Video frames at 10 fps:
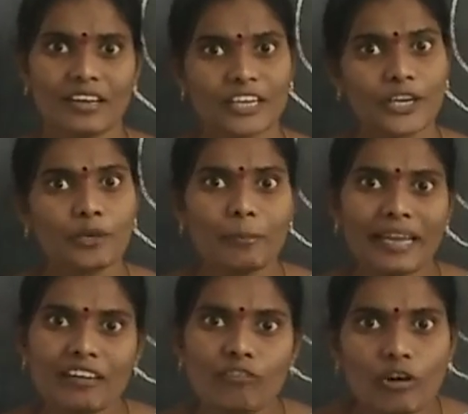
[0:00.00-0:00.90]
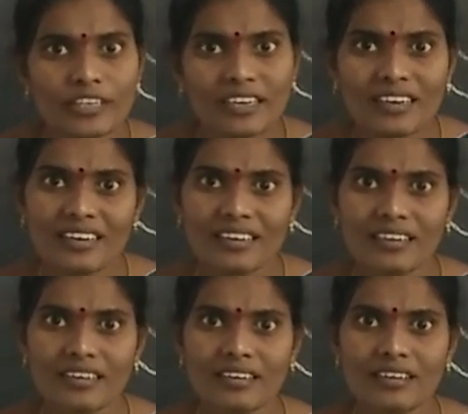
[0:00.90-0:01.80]
Can you make water?
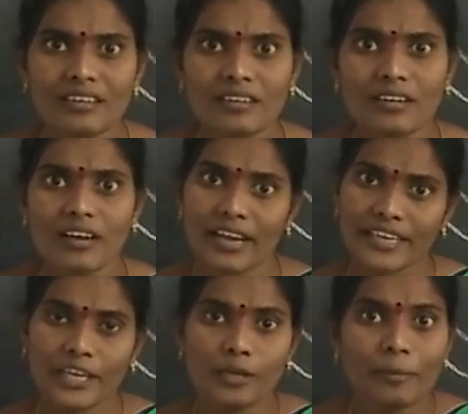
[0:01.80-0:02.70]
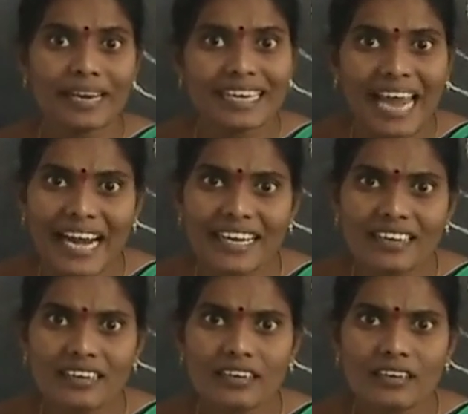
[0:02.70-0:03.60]
Can you make land?
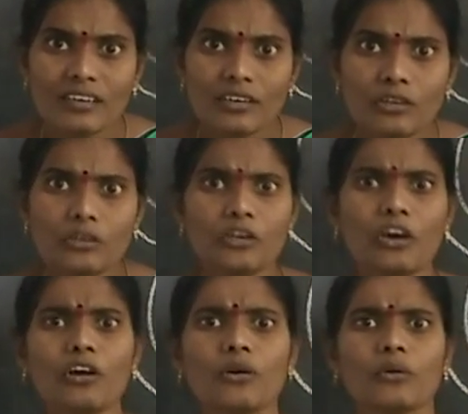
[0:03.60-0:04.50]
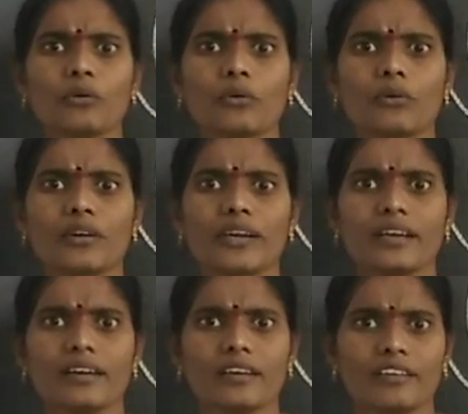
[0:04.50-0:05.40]
No.
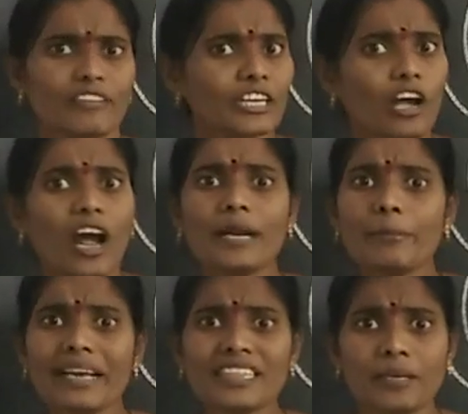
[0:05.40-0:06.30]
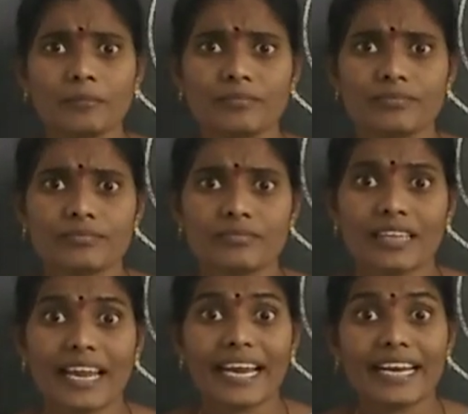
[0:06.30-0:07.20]
We can't make them.
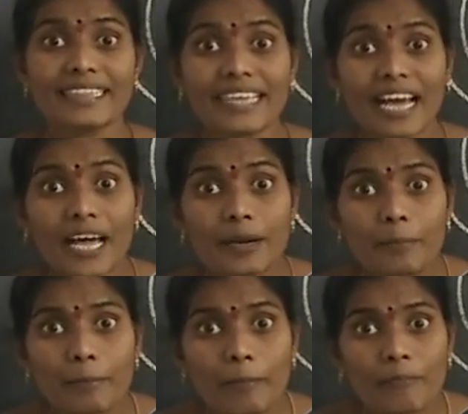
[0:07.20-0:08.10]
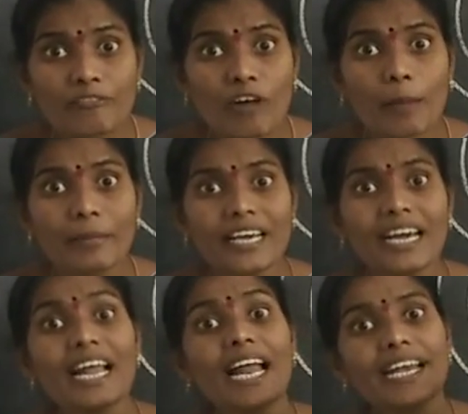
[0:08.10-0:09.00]
They are formed
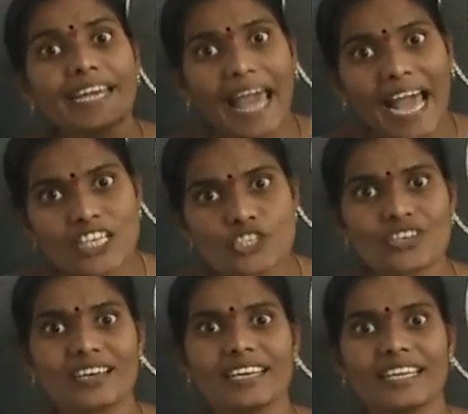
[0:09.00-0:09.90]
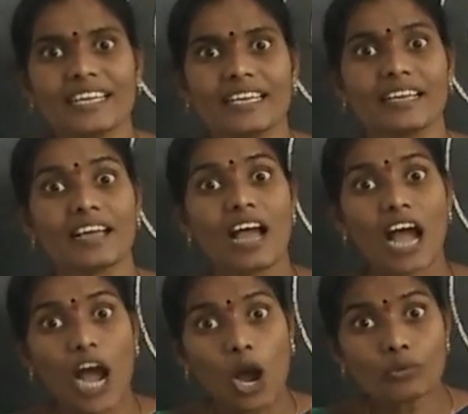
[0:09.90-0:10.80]
naturally.
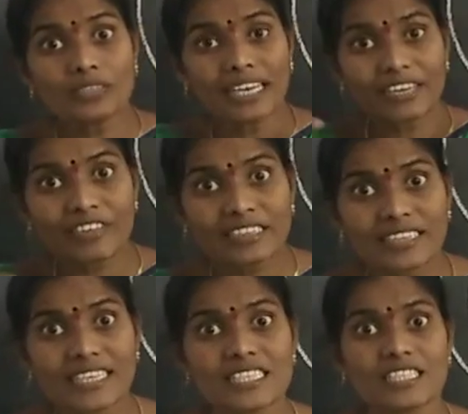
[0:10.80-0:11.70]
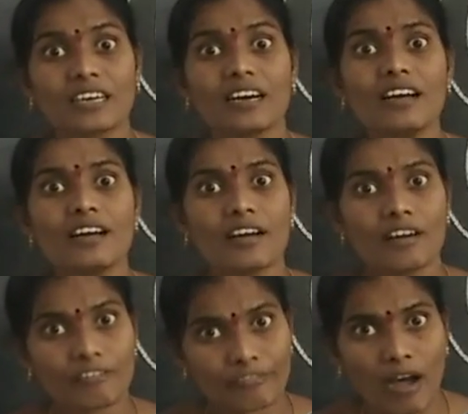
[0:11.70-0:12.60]
How the living things are
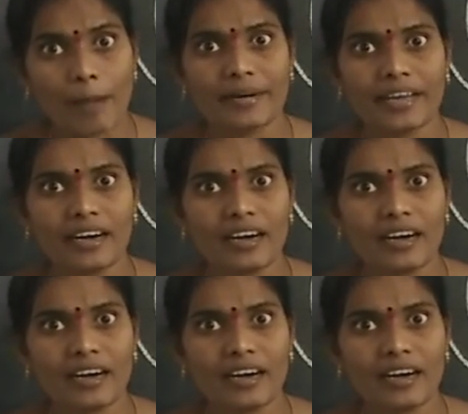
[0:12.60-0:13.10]
formed